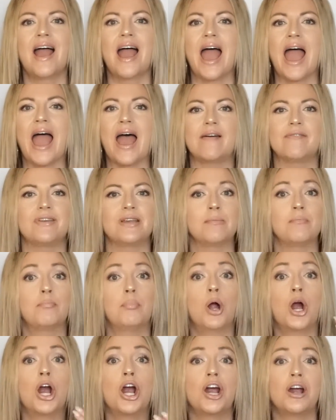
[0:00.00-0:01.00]
Having
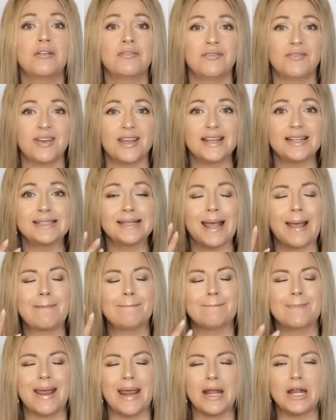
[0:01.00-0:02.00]
perfect
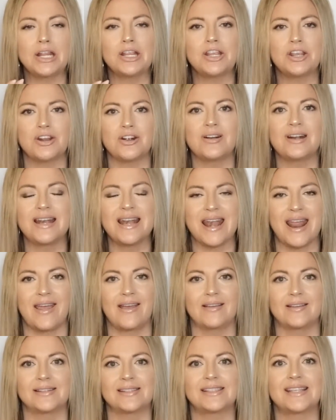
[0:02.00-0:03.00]
and manicured
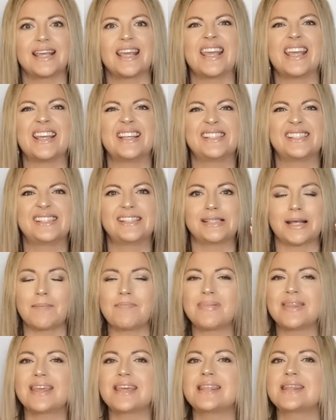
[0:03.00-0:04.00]
nails is
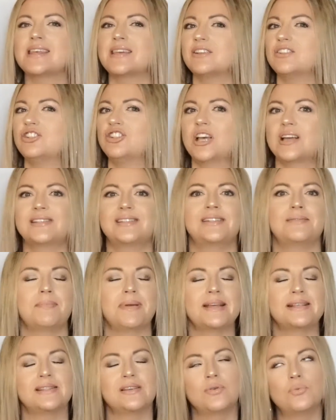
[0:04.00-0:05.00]
something that just
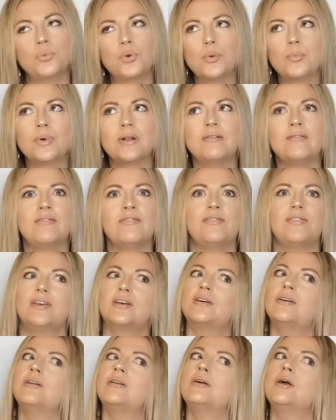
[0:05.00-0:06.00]
makes a woman
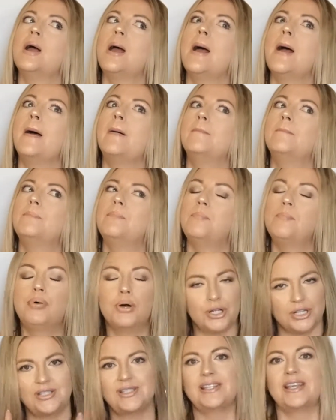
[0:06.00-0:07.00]
feel
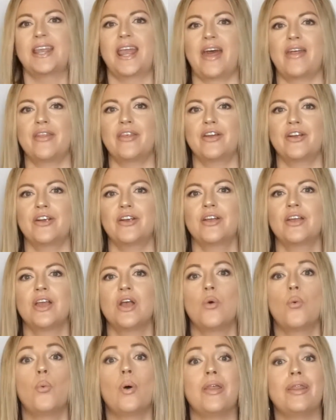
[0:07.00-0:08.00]
put together.
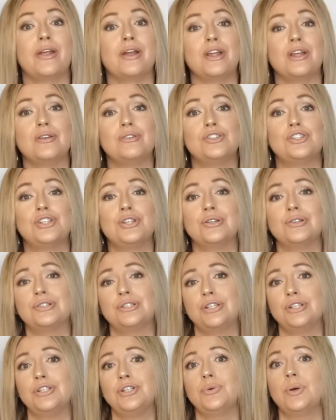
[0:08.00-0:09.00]
Whether you
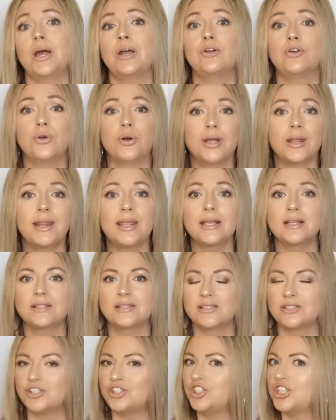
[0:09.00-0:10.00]
choose to do
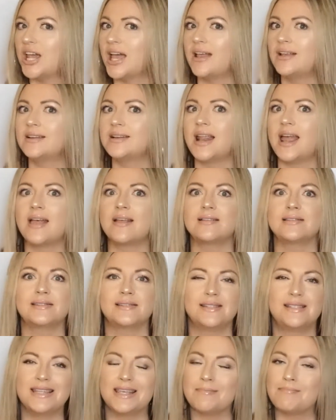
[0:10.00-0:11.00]
acrylics, gel
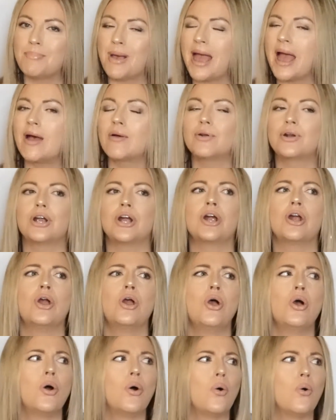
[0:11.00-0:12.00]
nails, dip powder,
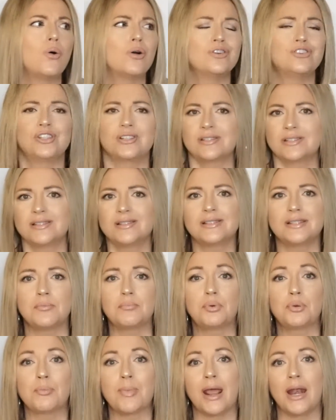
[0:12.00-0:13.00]
or just a
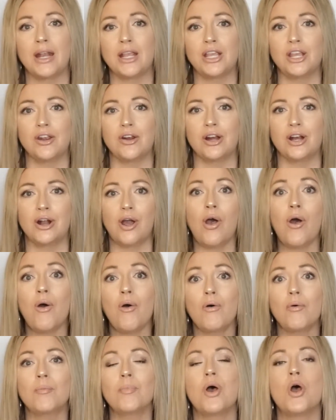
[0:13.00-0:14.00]
simple manicure at
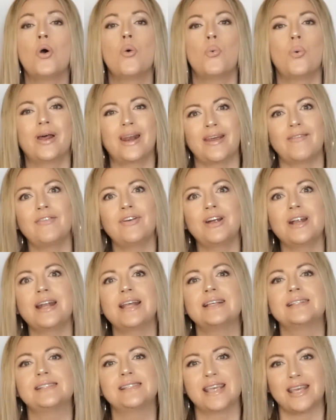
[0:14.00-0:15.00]
home, whatever it
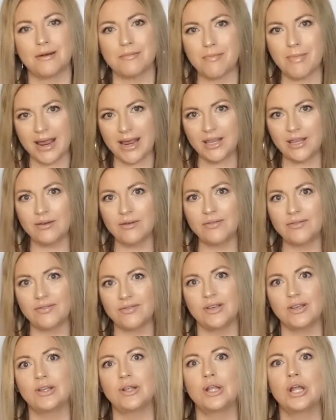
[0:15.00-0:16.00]
is can make you
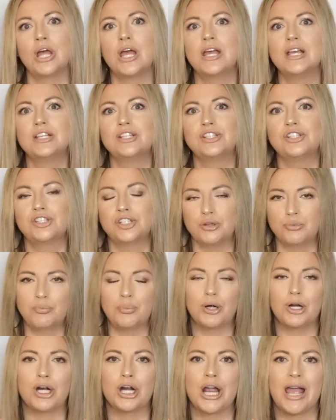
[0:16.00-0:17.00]
feel
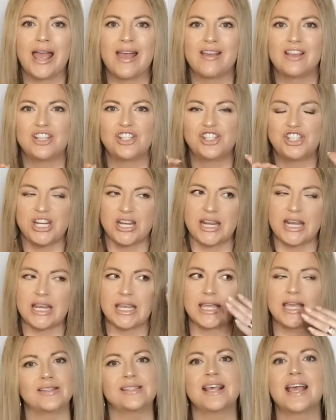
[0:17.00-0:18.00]
super
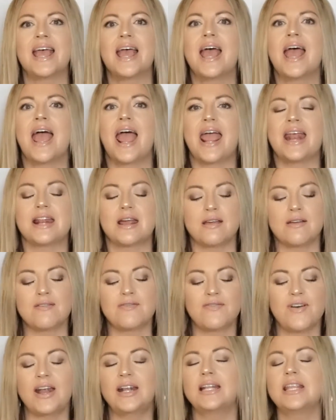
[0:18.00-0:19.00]
chic. And I have
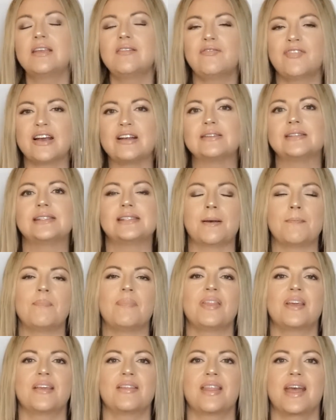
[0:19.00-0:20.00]
finally found
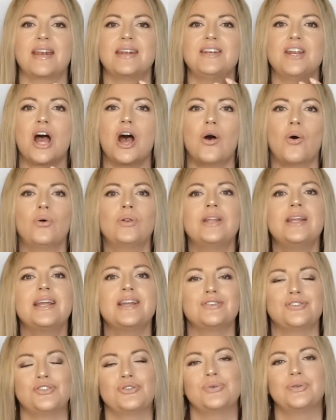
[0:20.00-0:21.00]
something that not only
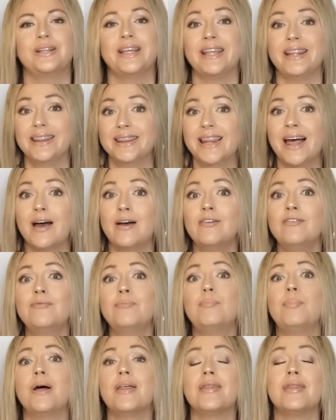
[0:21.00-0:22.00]
I truly
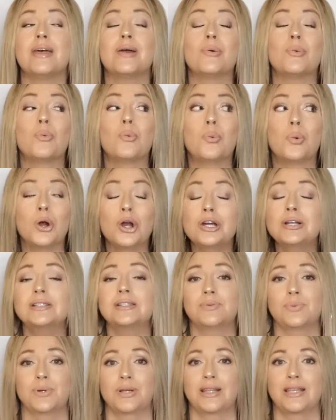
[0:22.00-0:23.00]
love, but that
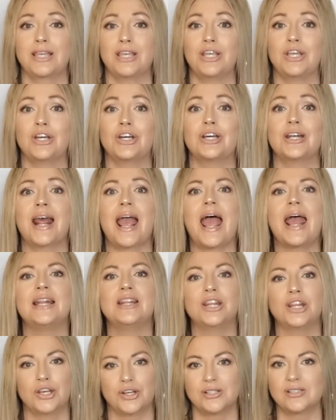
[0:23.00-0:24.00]
works really good
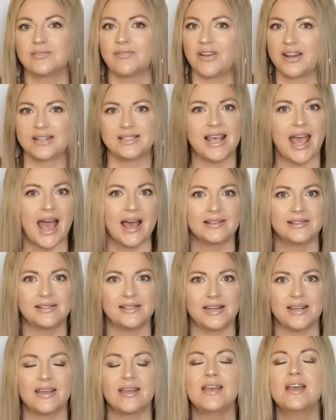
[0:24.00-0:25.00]
and looks
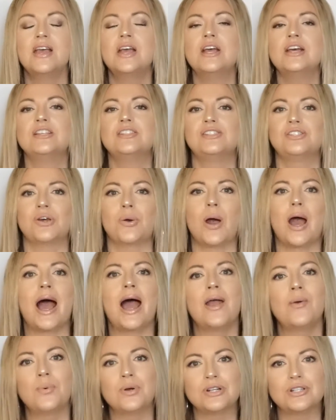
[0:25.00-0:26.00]
fantastic. So
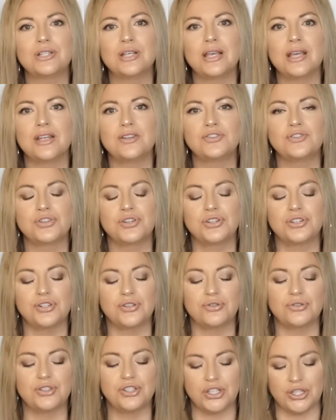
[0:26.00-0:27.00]
I want to
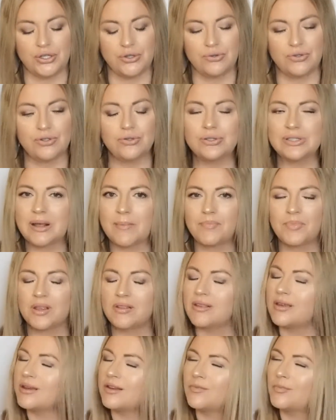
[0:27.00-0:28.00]
introduce you to something
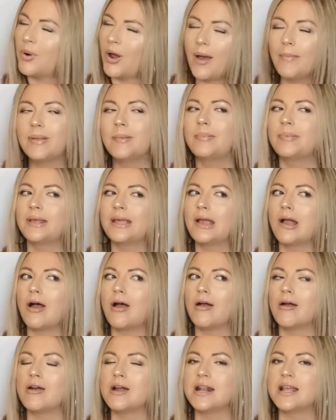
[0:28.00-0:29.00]
that you've probably
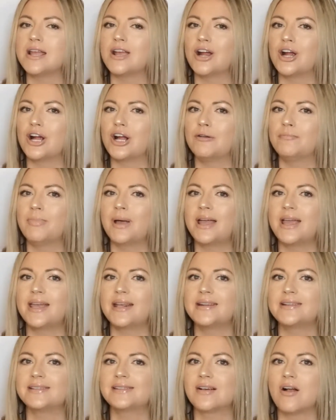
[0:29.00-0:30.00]
already heard, but
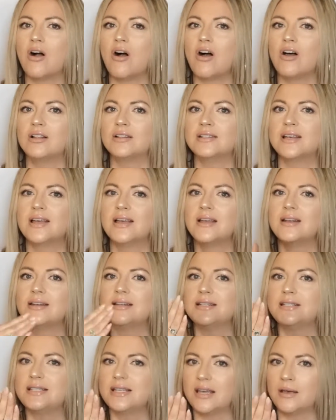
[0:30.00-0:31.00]
it is called
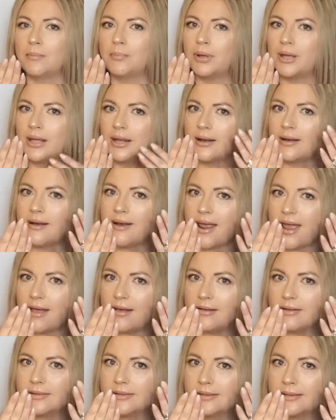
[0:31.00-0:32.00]
dip
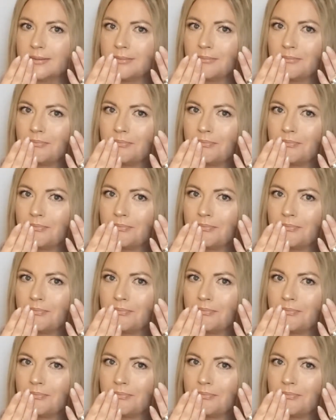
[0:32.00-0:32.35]
nails.